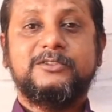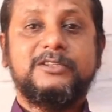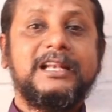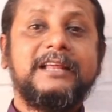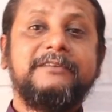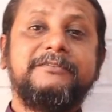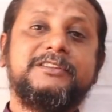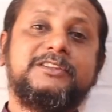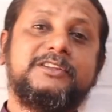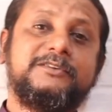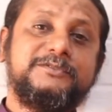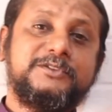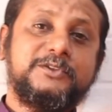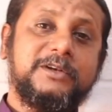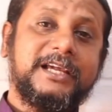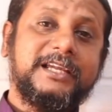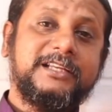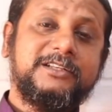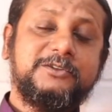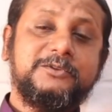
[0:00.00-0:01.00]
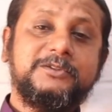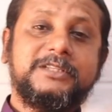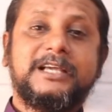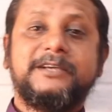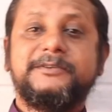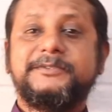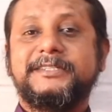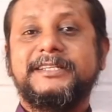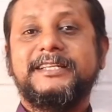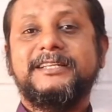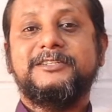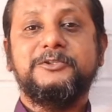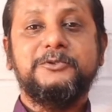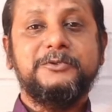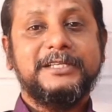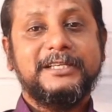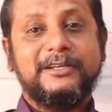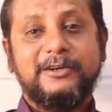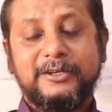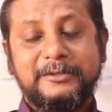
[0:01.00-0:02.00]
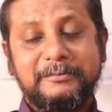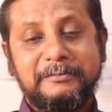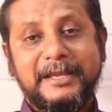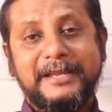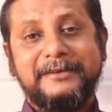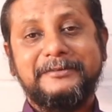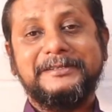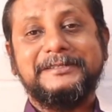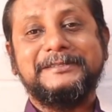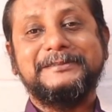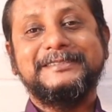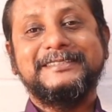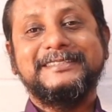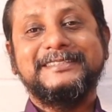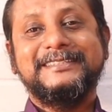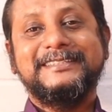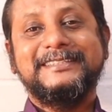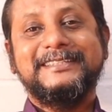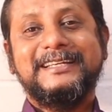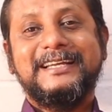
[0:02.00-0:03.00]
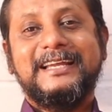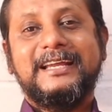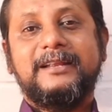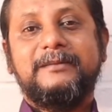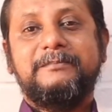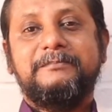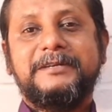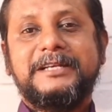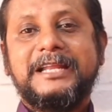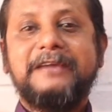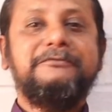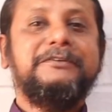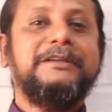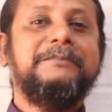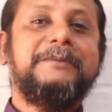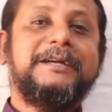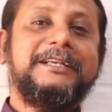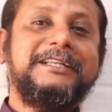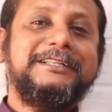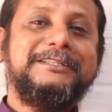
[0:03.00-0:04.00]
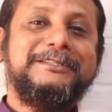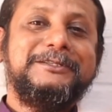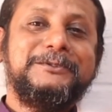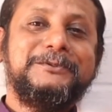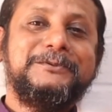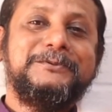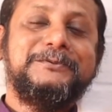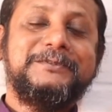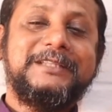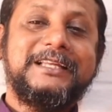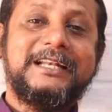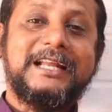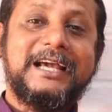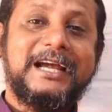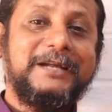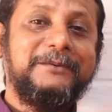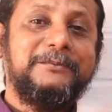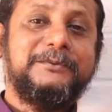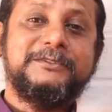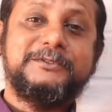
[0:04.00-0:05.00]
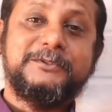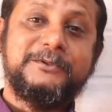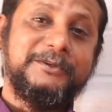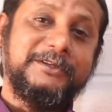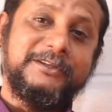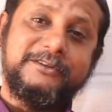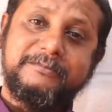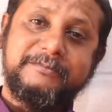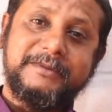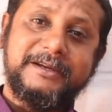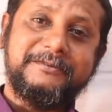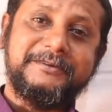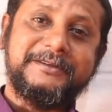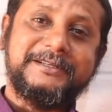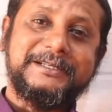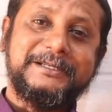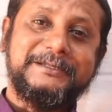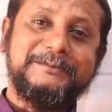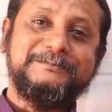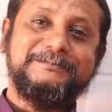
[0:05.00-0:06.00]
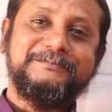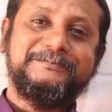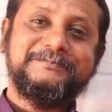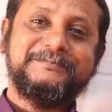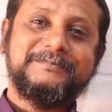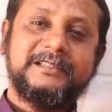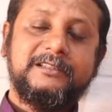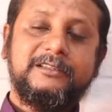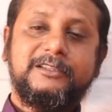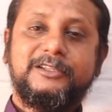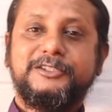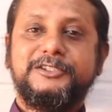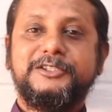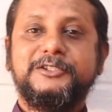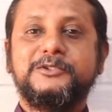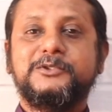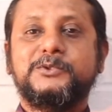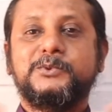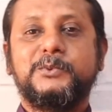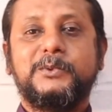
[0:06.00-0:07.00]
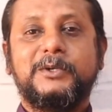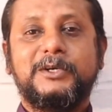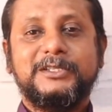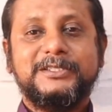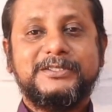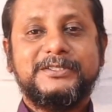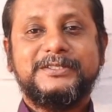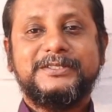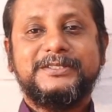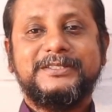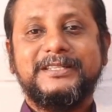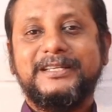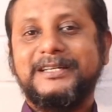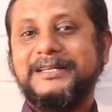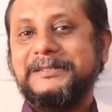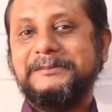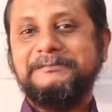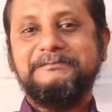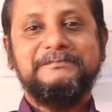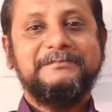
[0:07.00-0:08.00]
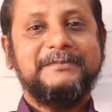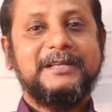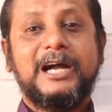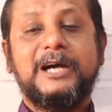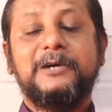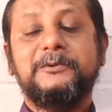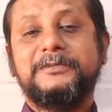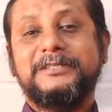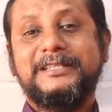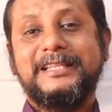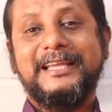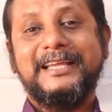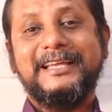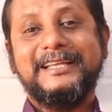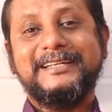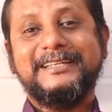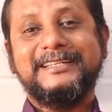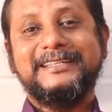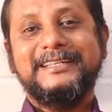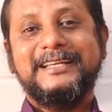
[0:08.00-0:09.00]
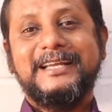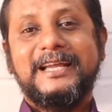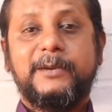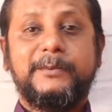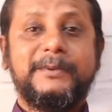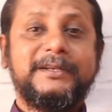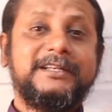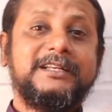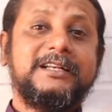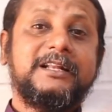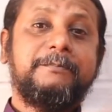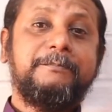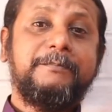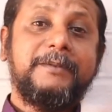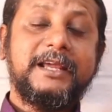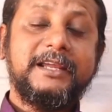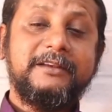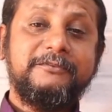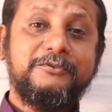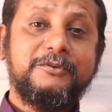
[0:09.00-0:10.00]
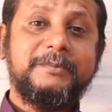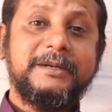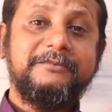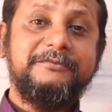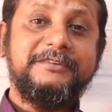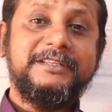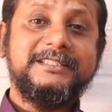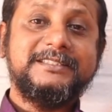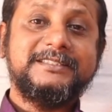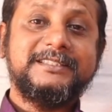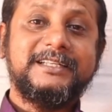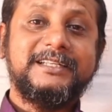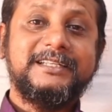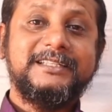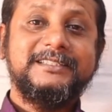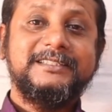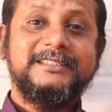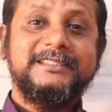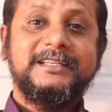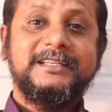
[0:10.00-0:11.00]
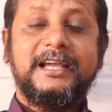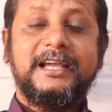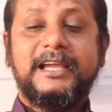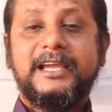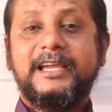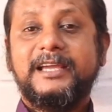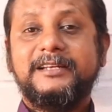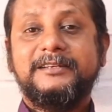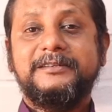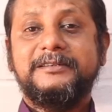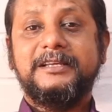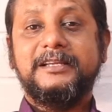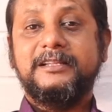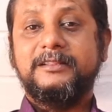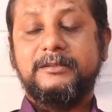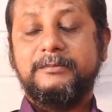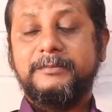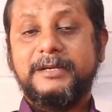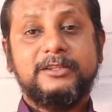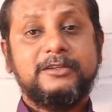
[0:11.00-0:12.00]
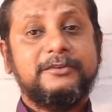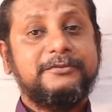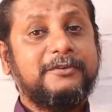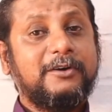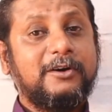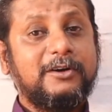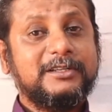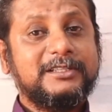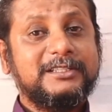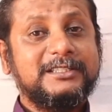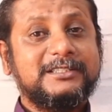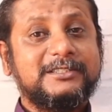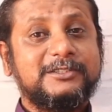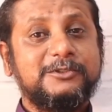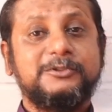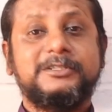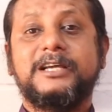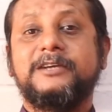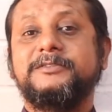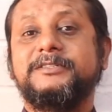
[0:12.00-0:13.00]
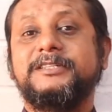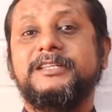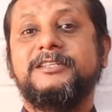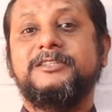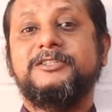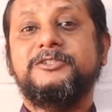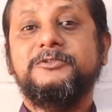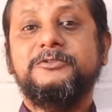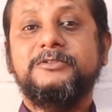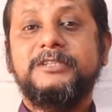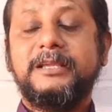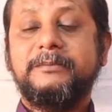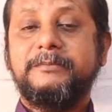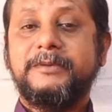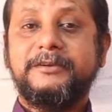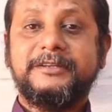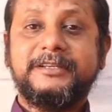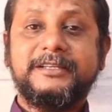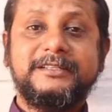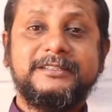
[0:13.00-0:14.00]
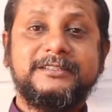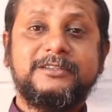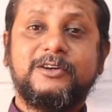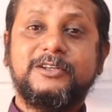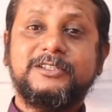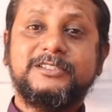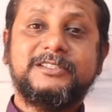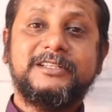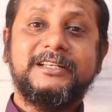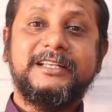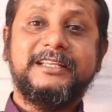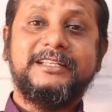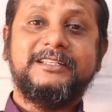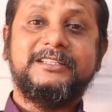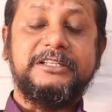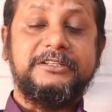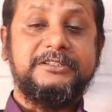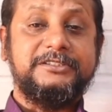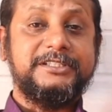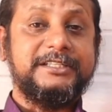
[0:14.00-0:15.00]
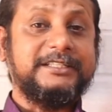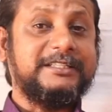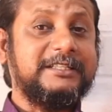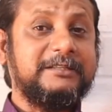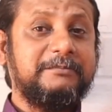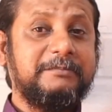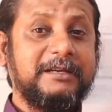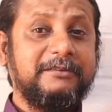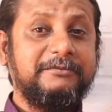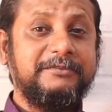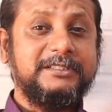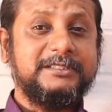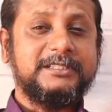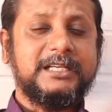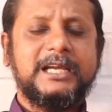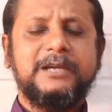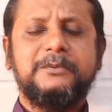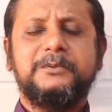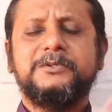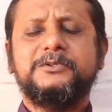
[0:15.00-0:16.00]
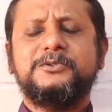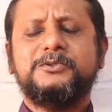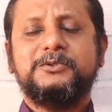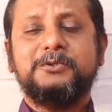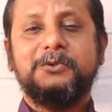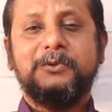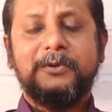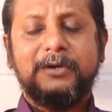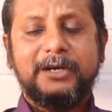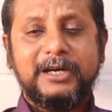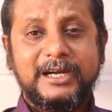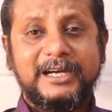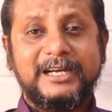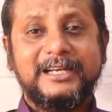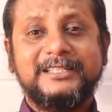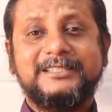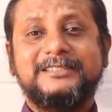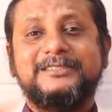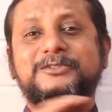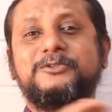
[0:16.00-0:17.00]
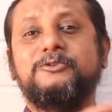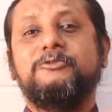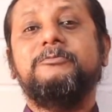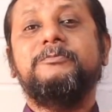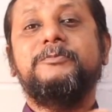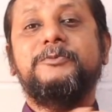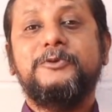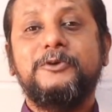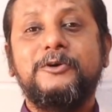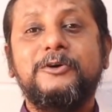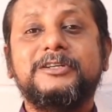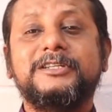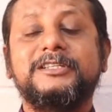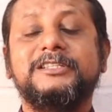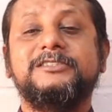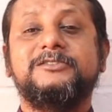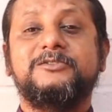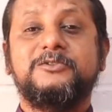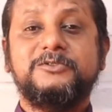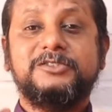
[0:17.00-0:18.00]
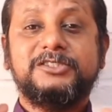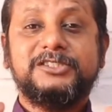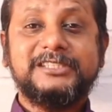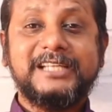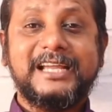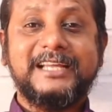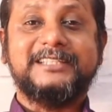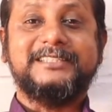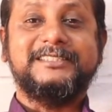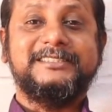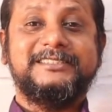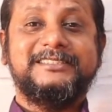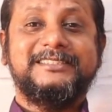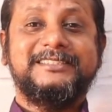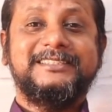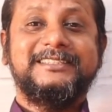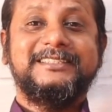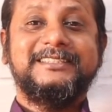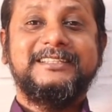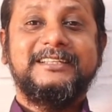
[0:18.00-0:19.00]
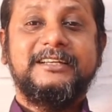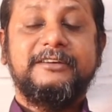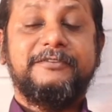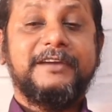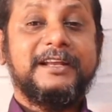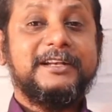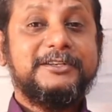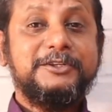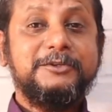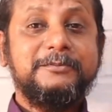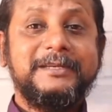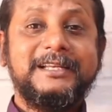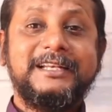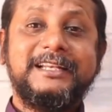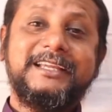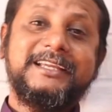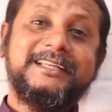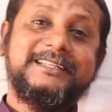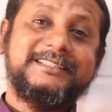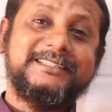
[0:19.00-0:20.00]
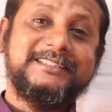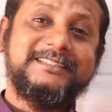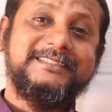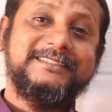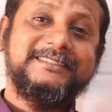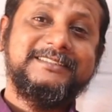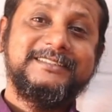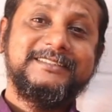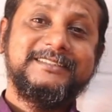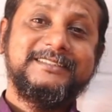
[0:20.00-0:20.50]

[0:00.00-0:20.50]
So 11th of July, 2002, he got married. But everybody knew that I was going to America. The news was out there. I went and applied for my visa, and in the month of August 2002, the American consulate, they rejected my visa. I was so hurt, so broken, so shattered, felt humiliated.